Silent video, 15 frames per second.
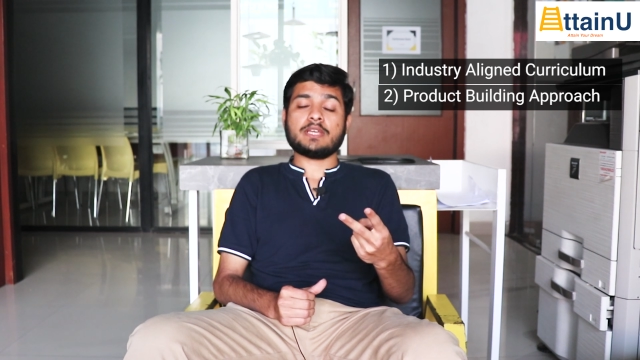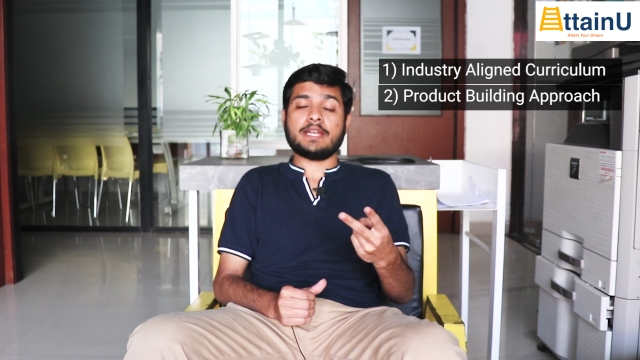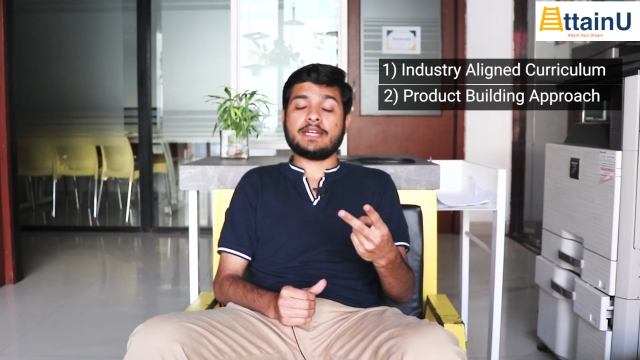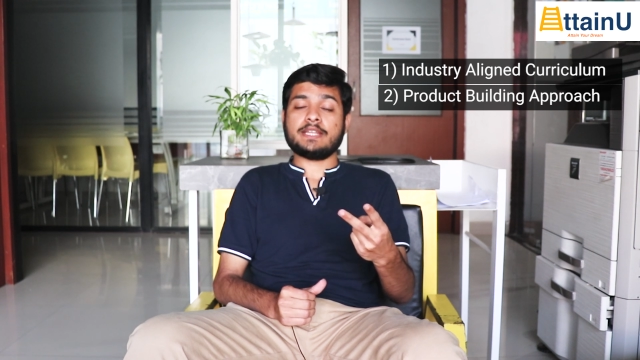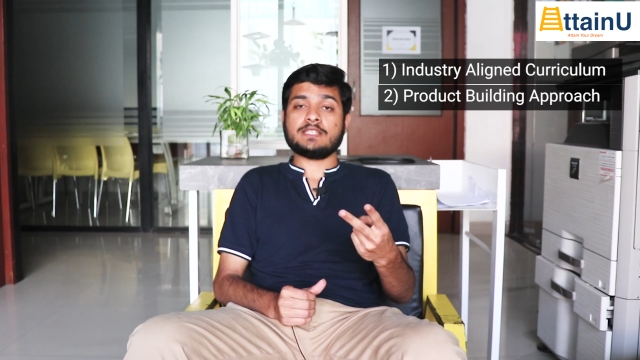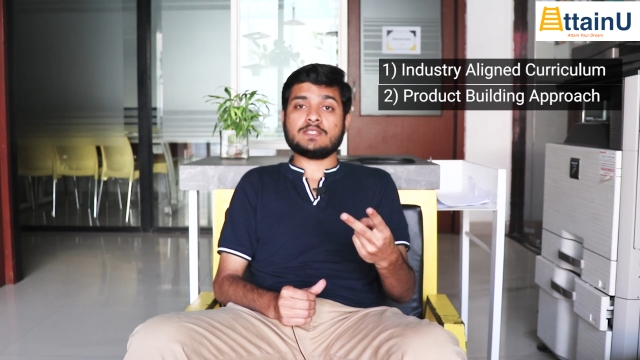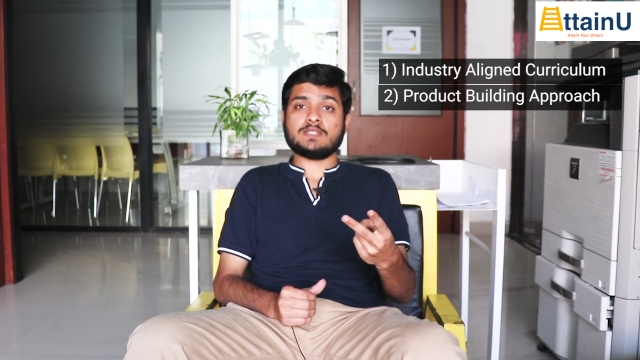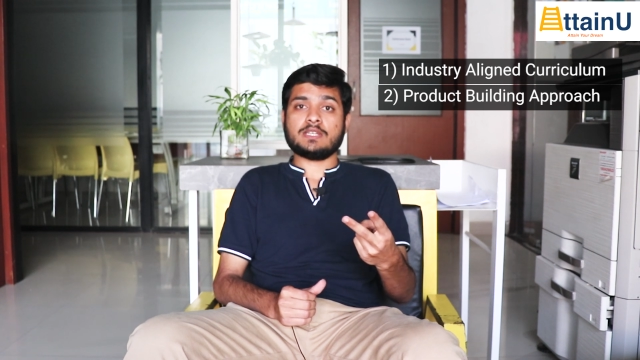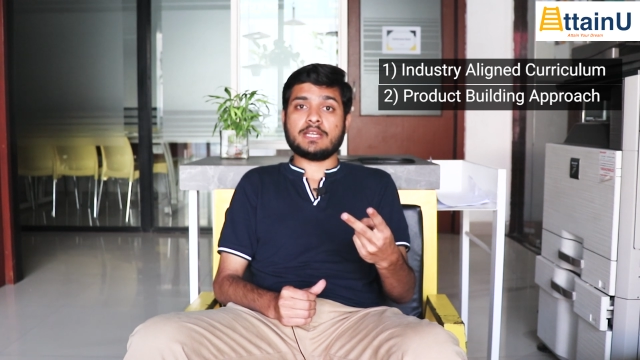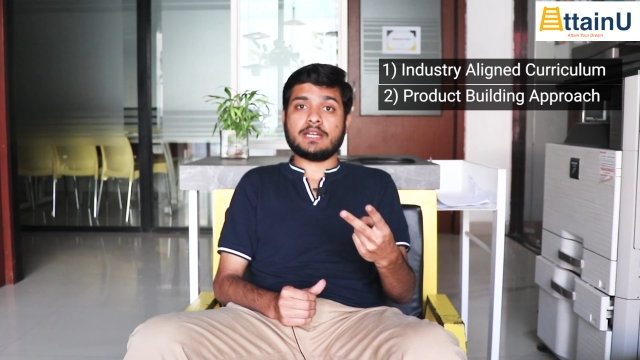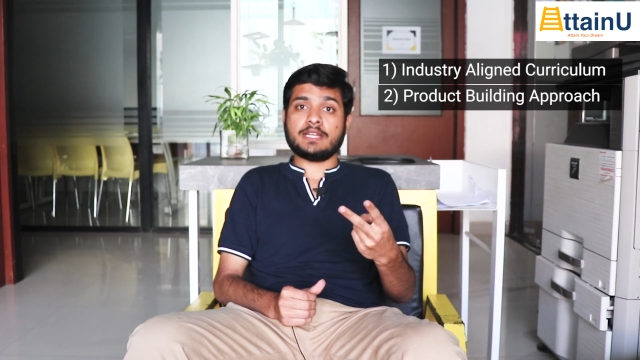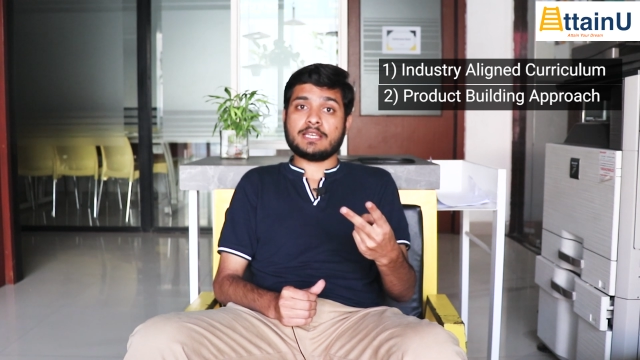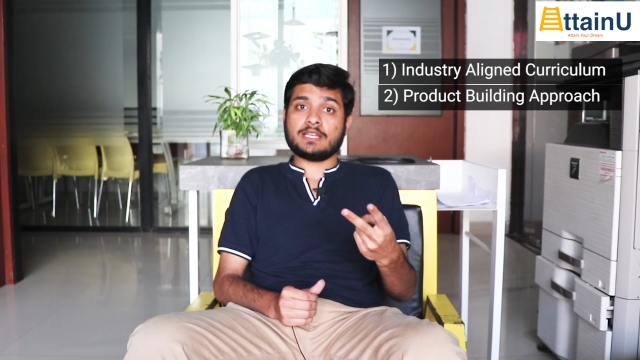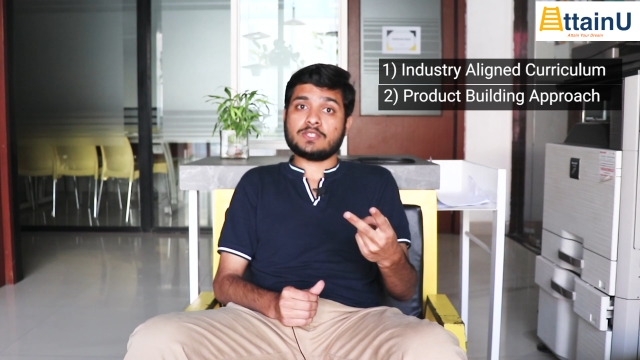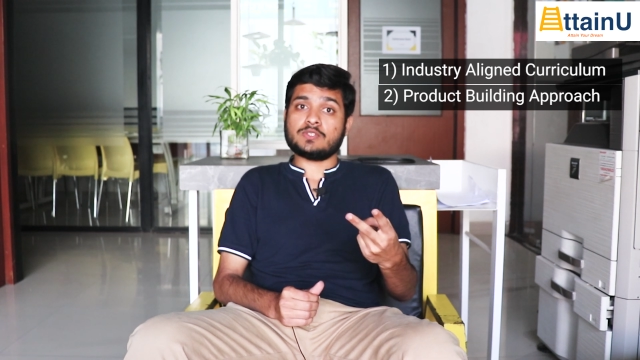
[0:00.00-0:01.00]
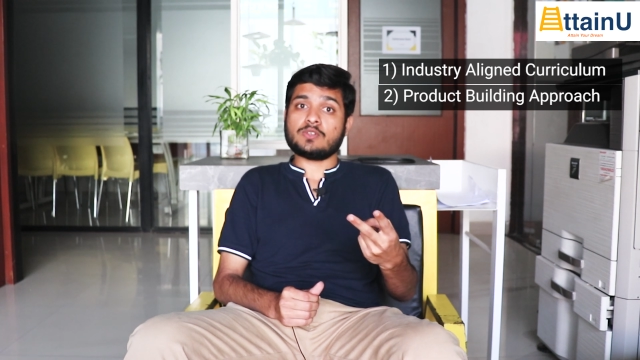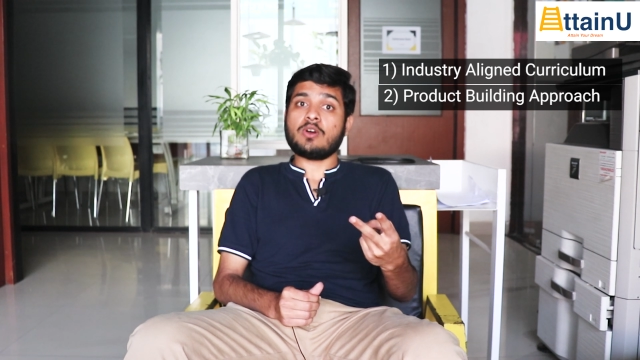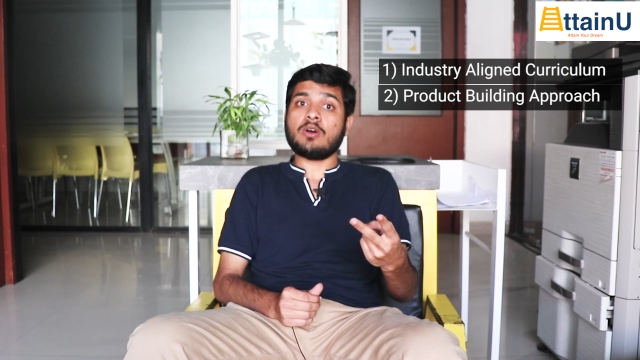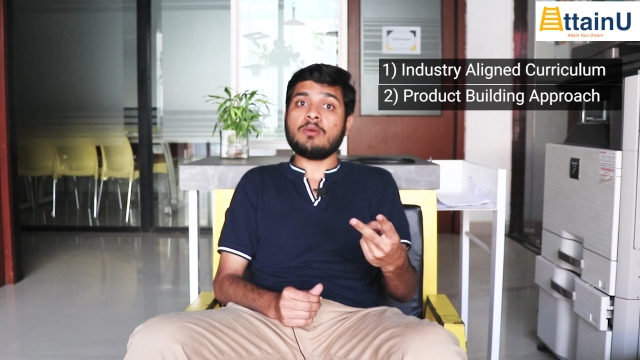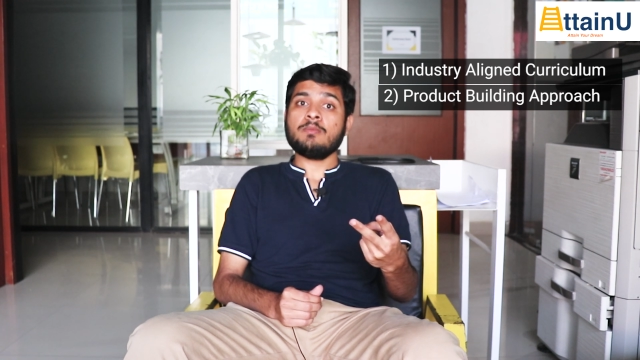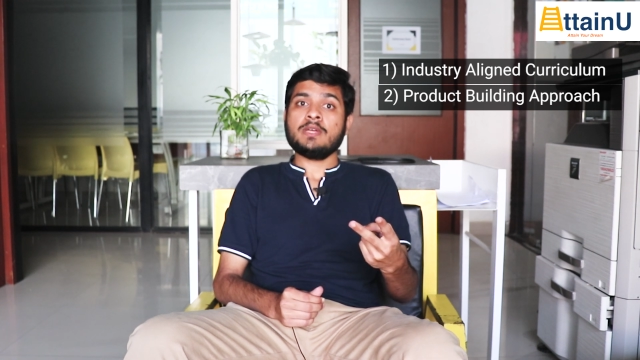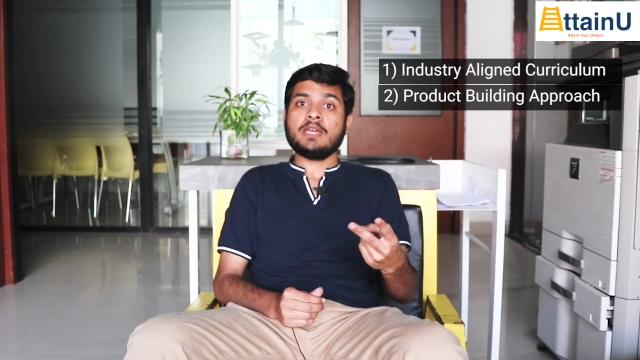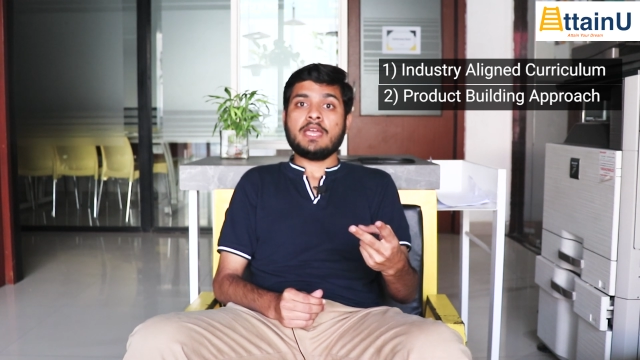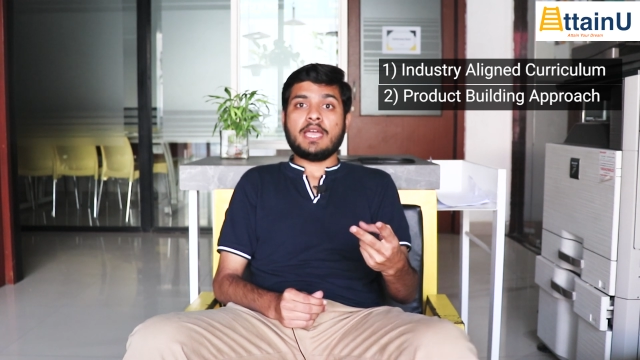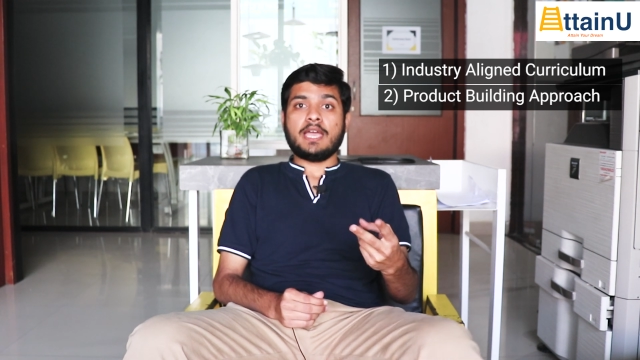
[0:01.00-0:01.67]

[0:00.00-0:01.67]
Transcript: getting a job.